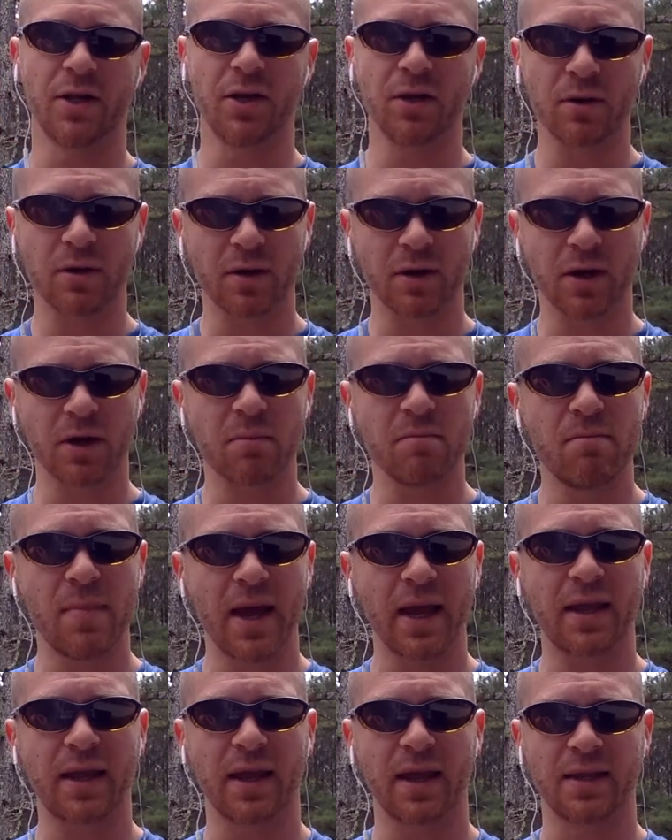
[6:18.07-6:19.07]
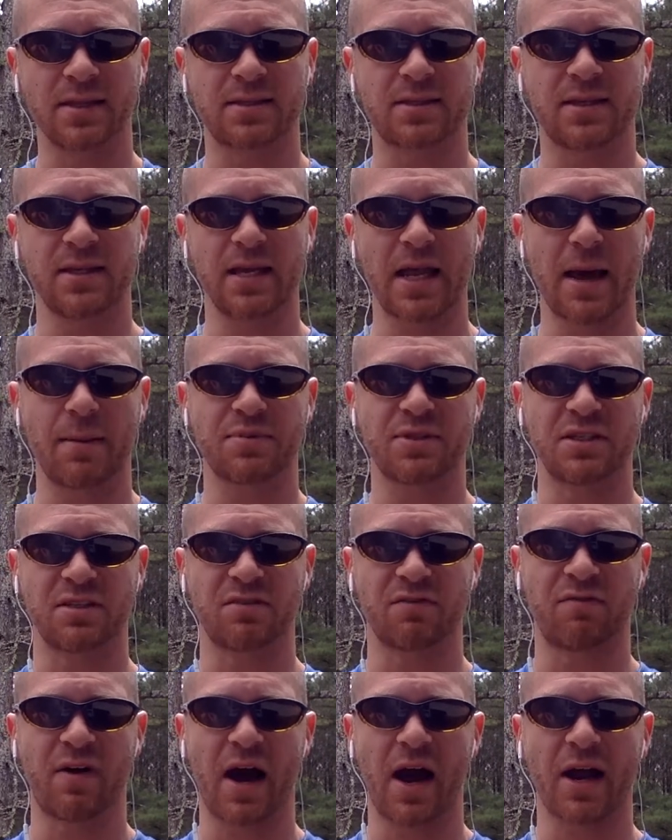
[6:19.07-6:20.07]
You're making synapses
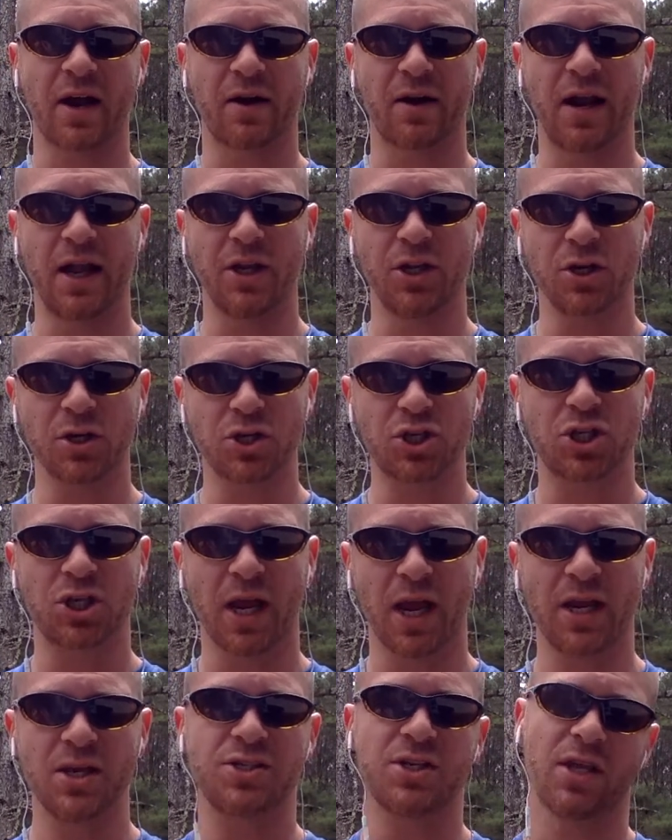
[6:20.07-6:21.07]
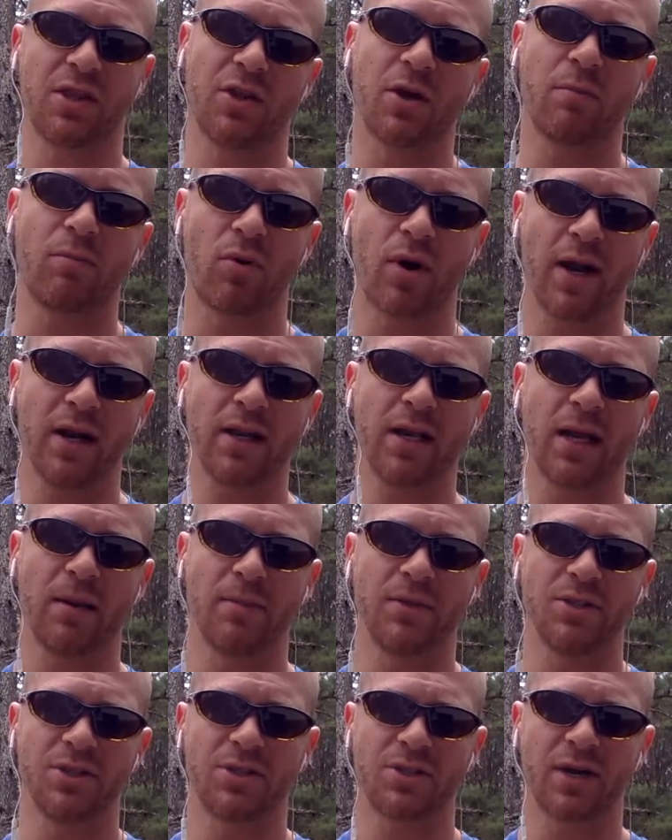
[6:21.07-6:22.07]
fire, and you're changing their brain
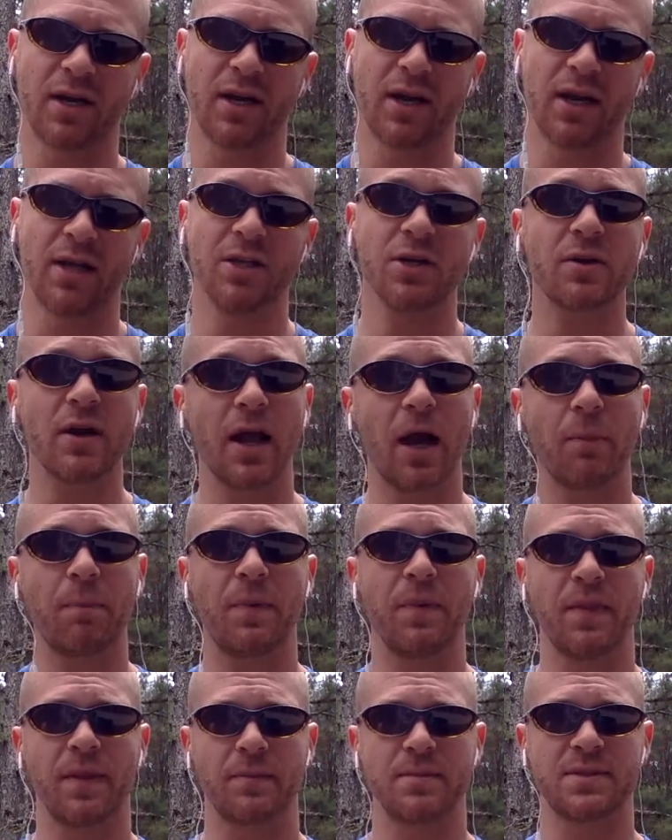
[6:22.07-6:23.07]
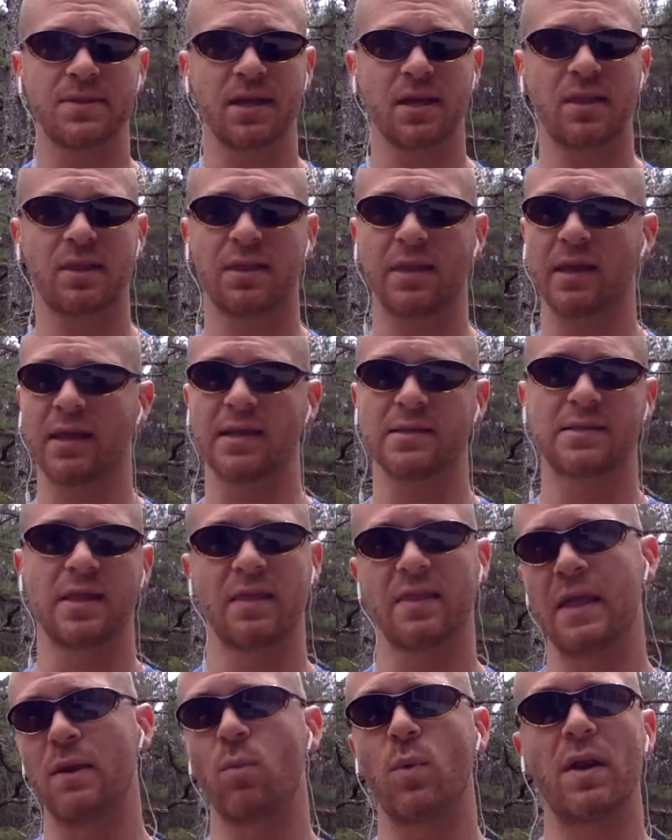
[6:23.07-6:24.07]
chemistry, and you're helping them see things
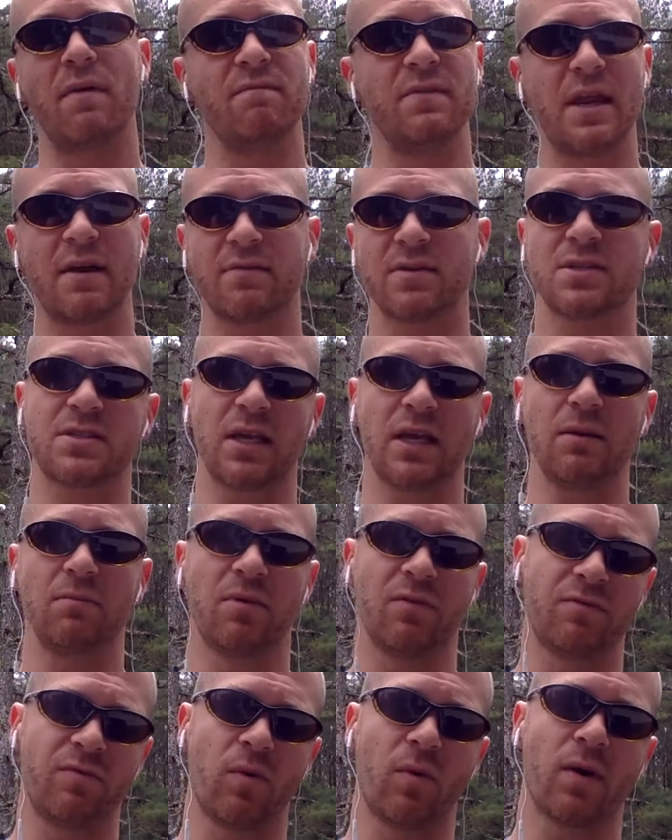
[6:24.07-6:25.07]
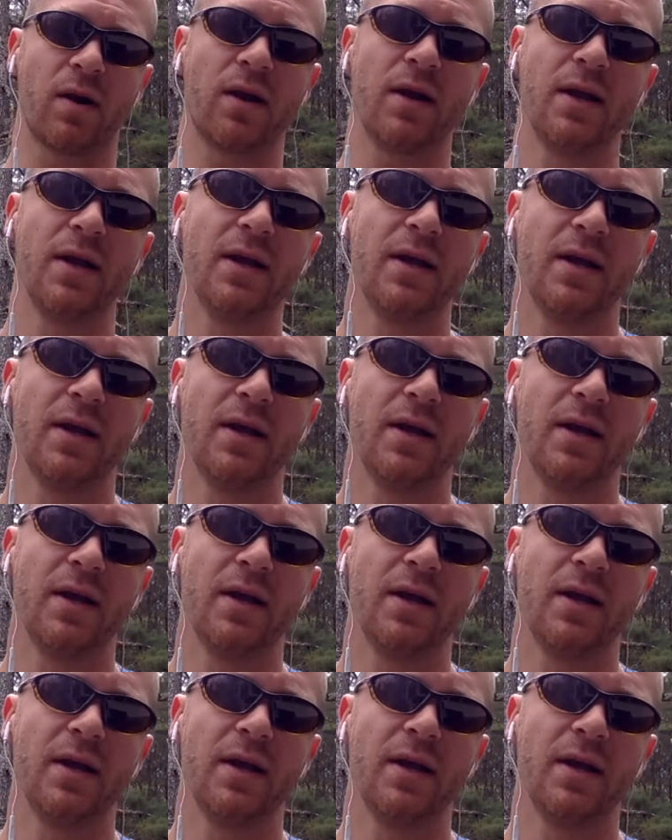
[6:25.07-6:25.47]
that they would have never seen before.